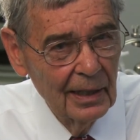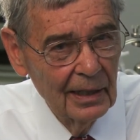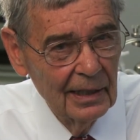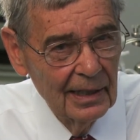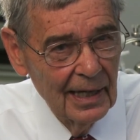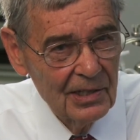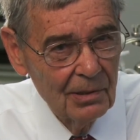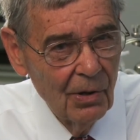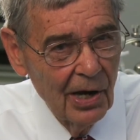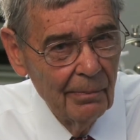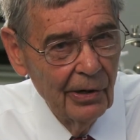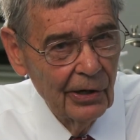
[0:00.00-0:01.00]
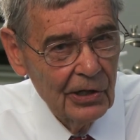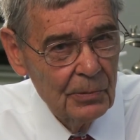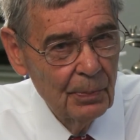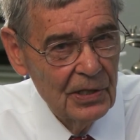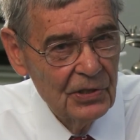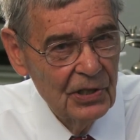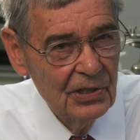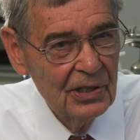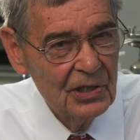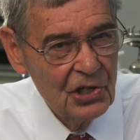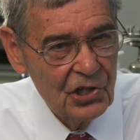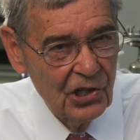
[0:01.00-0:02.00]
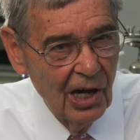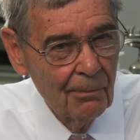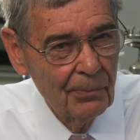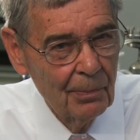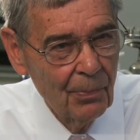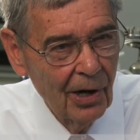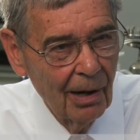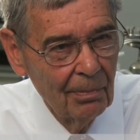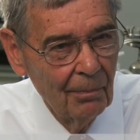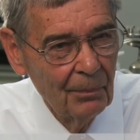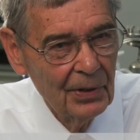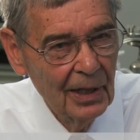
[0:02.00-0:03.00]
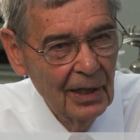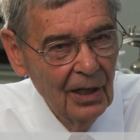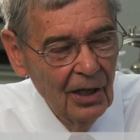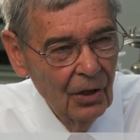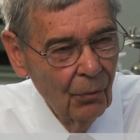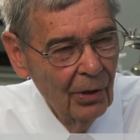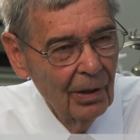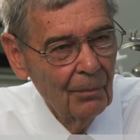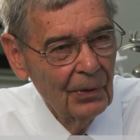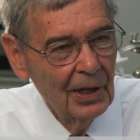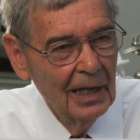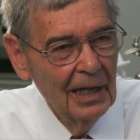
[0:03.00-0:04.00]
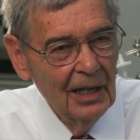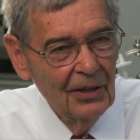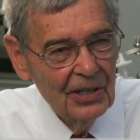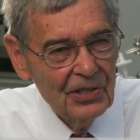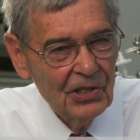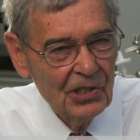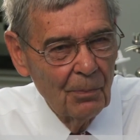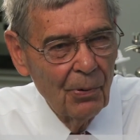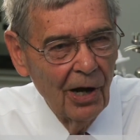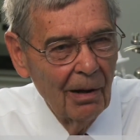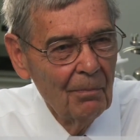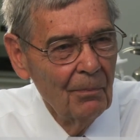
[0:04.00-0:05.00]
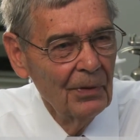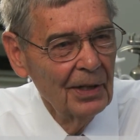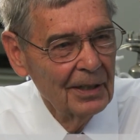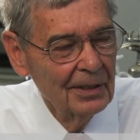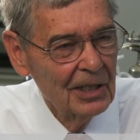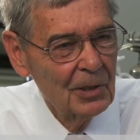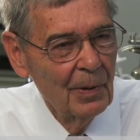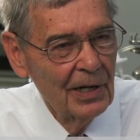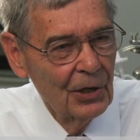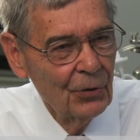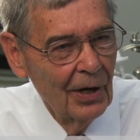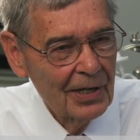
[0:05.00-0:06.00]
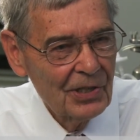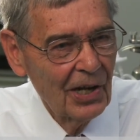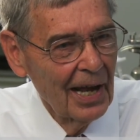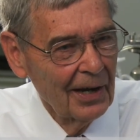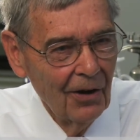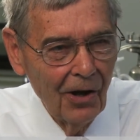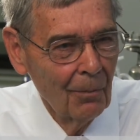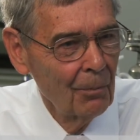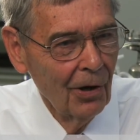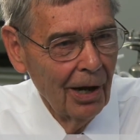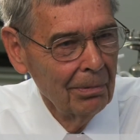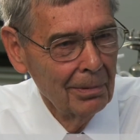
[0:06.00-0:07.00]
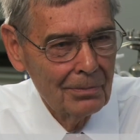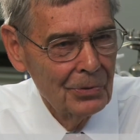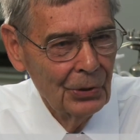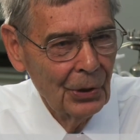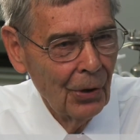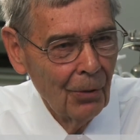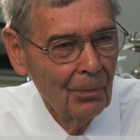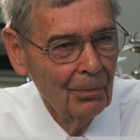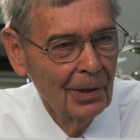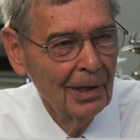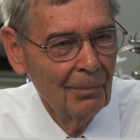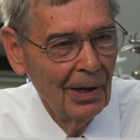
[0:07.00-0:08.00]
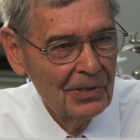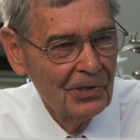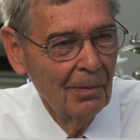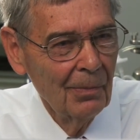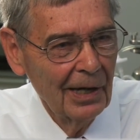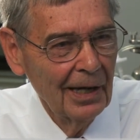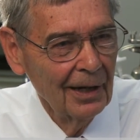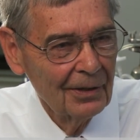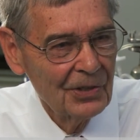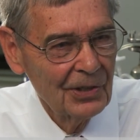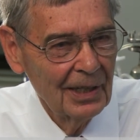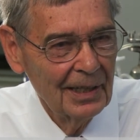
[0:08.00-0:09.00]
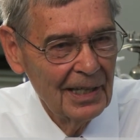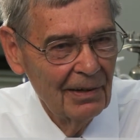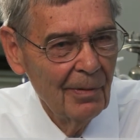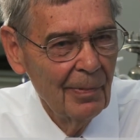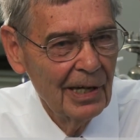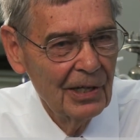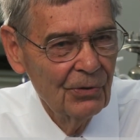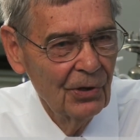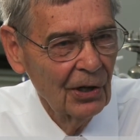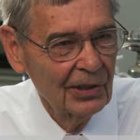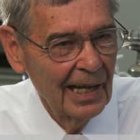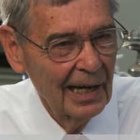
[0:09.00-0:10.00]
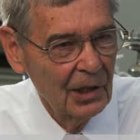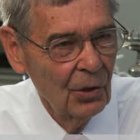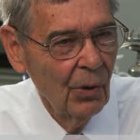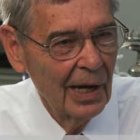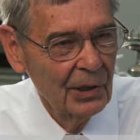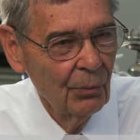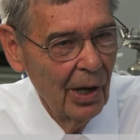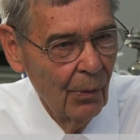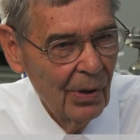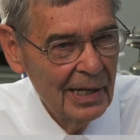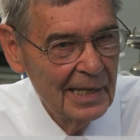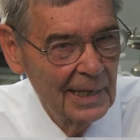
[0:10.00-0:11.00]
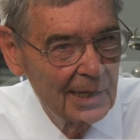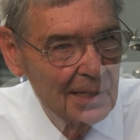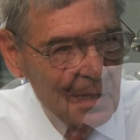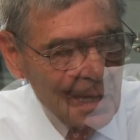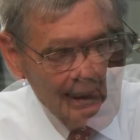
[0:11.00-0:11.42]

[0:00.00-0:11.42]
as a monomeric species and stop the problem? Well, this is a problem that has been addressed, like all problems, you know, by somebody else. It's never been looked at quite the way we did.